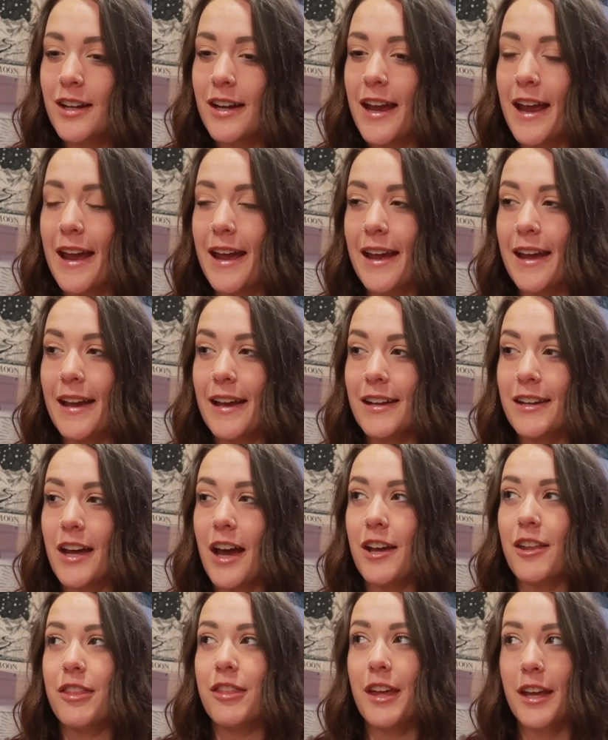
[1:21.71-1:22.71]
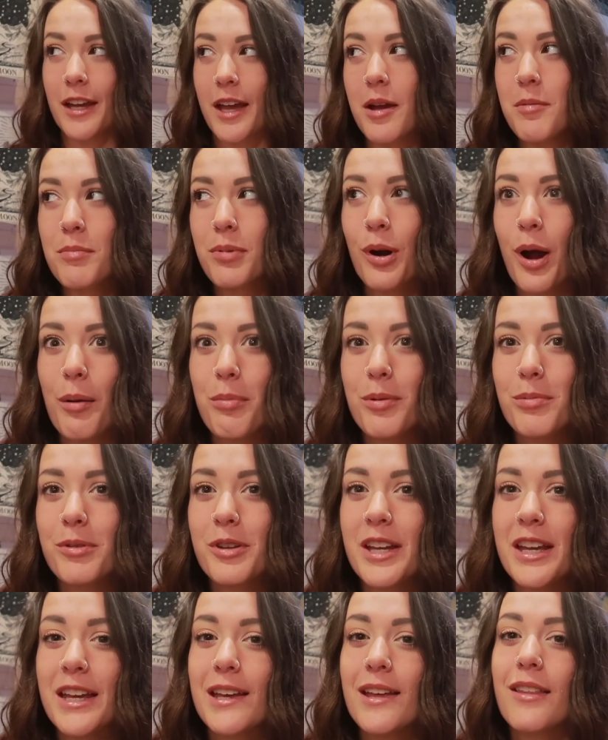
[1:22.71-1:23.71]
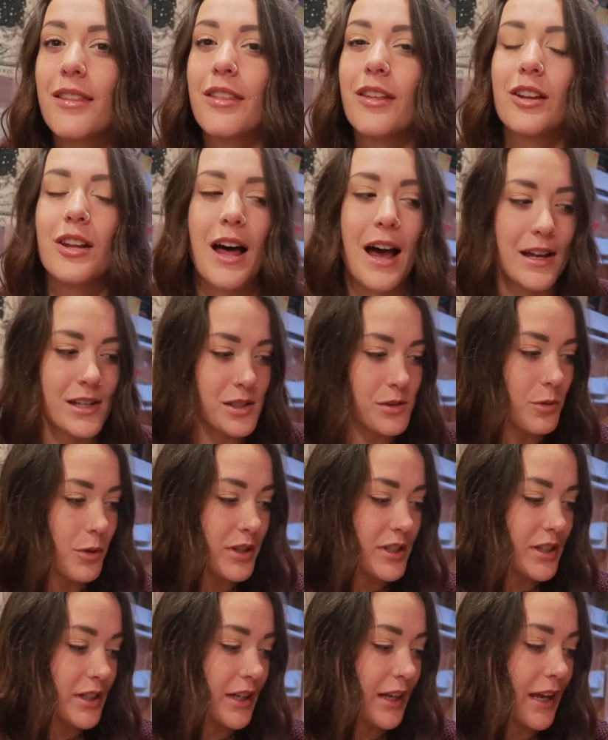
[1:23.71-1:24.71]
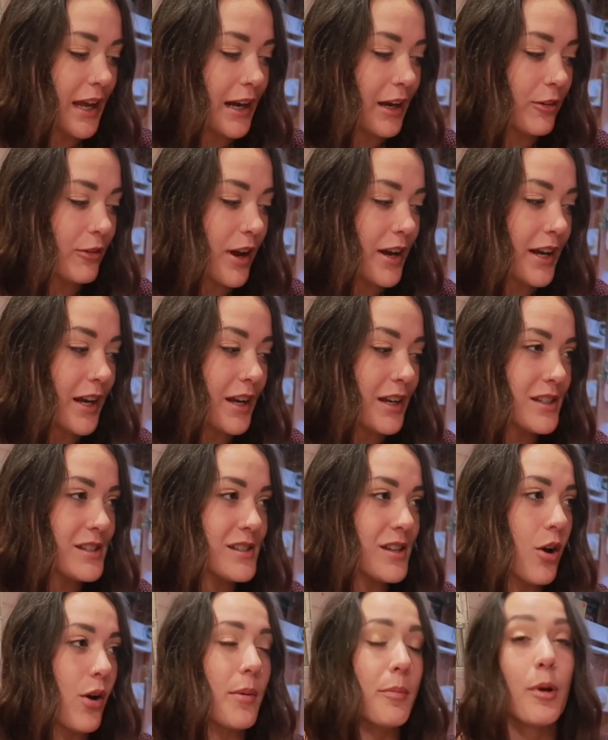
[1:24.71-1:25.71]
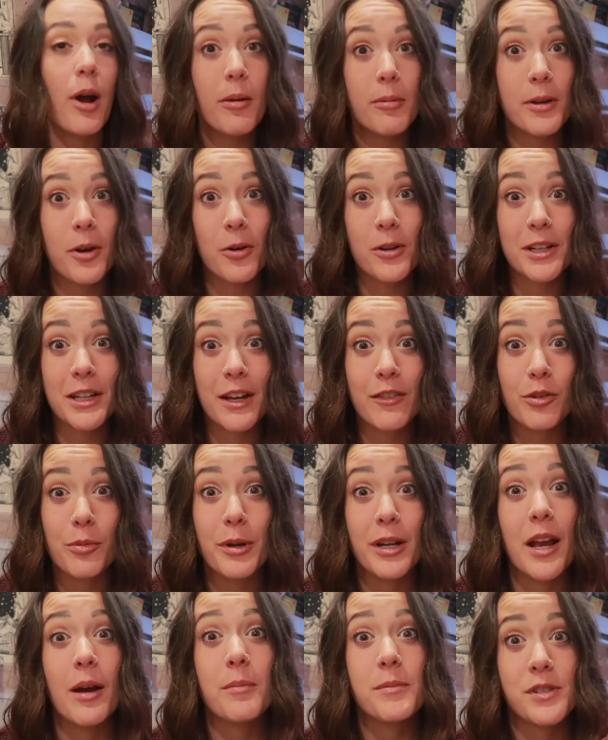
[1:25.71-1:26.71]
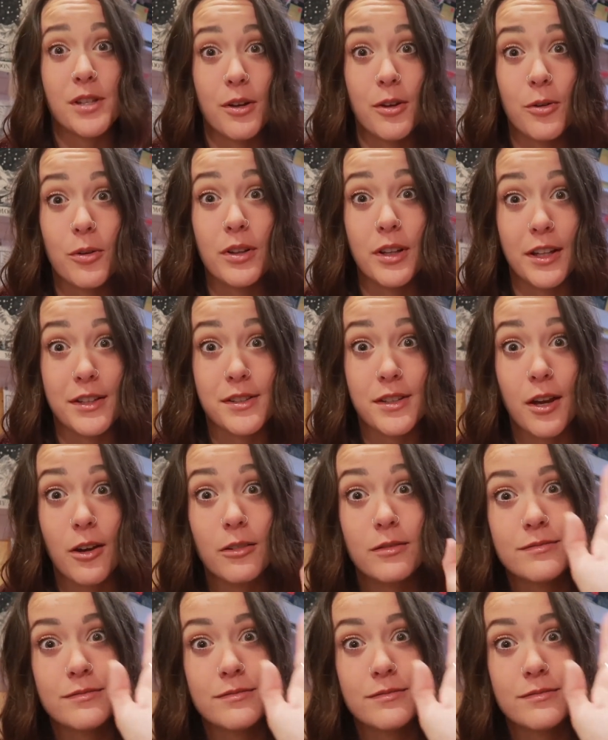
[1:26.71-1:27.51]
And I think I'm probably the last one getting ready, so I'm probably holding everybody up, so let's go.